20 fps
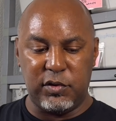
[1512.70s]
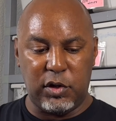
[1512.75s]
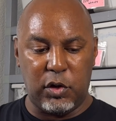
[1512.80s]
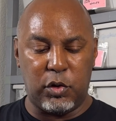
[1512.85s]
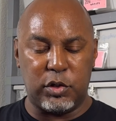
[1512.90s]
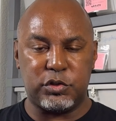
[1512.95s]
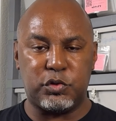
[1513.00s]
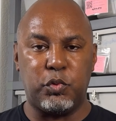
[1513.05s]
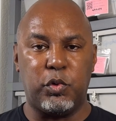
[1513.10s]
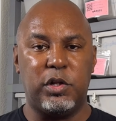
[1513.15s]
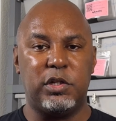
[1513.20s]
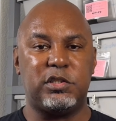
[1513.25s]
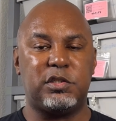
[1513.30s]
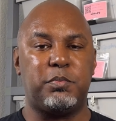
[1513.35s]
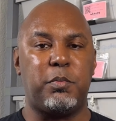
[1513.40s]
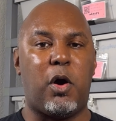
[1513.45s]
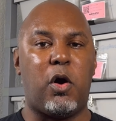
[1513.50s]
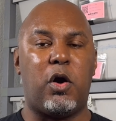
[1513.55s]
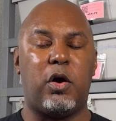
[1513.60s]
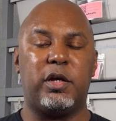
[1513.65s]
though it's really
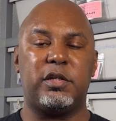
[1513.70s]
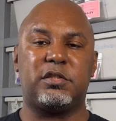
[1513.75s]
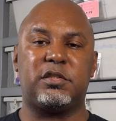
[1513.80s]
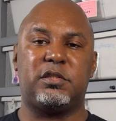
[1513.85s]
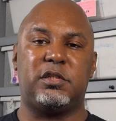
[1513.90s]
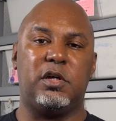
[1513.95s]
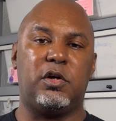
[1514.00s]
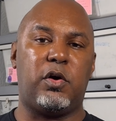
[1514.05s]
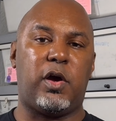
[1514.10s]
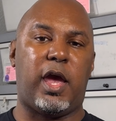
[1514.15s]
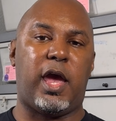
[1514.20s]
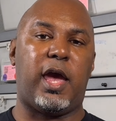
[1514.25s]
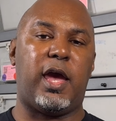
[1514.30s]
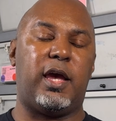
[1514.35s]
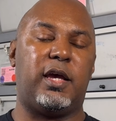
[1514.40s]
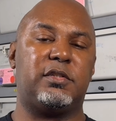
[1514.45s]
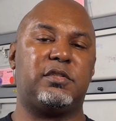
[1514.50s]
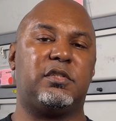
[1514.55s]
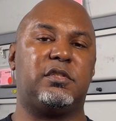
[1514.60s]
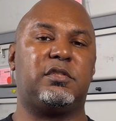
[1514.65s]
small, it still
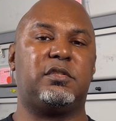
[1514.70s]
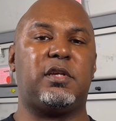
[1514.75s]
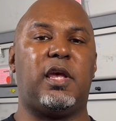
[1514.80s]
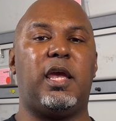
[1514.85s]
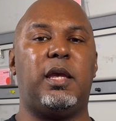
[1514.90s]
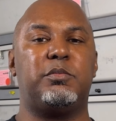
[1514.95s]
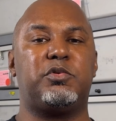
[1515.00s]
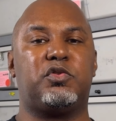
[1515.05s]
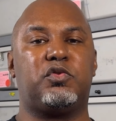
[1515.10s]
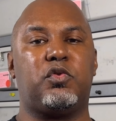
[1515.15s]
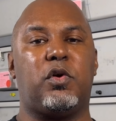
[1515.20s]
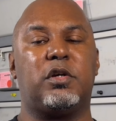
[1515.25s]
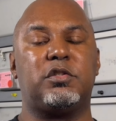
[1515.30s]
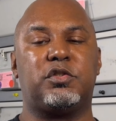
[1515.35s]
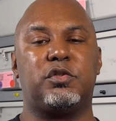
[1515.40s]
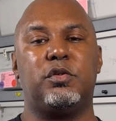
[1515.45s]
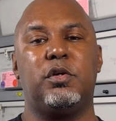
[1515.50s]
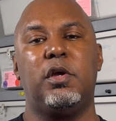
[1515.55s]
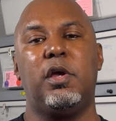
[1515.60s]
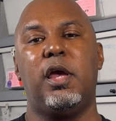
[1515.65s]
has the same
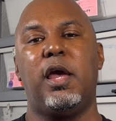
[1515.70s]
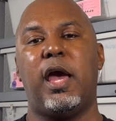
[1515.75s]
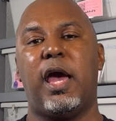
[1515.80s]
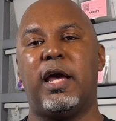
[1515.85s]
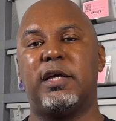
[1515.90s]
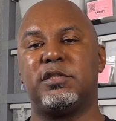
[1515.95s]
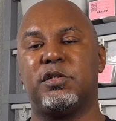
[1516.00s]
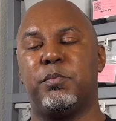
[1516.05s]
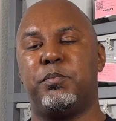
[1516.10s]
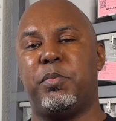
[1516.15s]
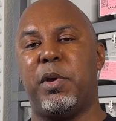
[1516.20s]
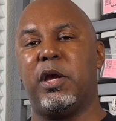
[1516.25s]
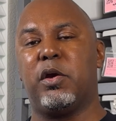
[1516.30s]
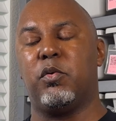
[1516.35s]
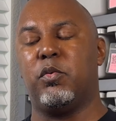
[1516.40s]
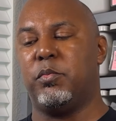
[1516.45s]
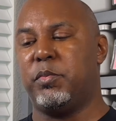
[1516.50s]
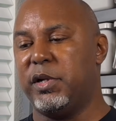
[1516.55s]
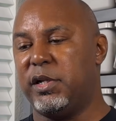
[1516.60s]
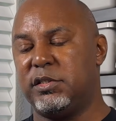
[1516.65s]
structure as a big
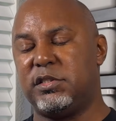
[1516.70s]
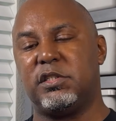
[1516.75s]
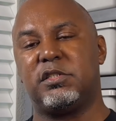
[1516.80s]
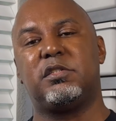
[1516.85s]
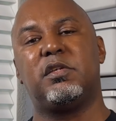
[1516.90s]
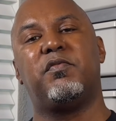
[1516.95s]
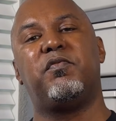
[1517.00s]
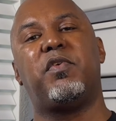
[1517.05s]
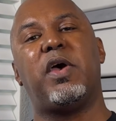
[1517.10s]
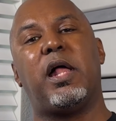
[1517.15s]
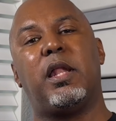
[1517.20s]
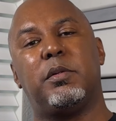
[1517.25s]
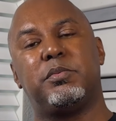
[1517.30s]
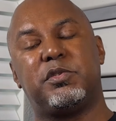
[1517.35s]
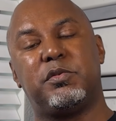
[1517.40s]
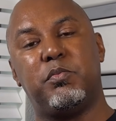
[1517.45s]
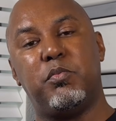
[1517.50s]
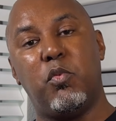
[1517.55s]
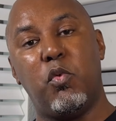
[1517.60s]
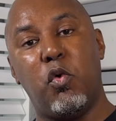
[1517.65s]
one, but it just
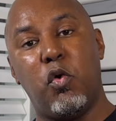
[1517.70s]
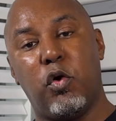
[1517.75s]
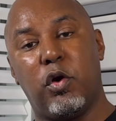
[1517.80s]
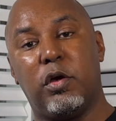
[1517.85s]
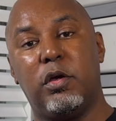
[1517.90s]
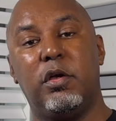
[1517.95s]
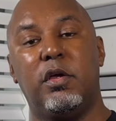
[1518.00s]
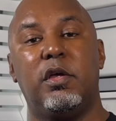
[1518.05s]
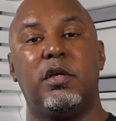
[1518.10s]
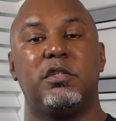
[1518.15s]
develops more.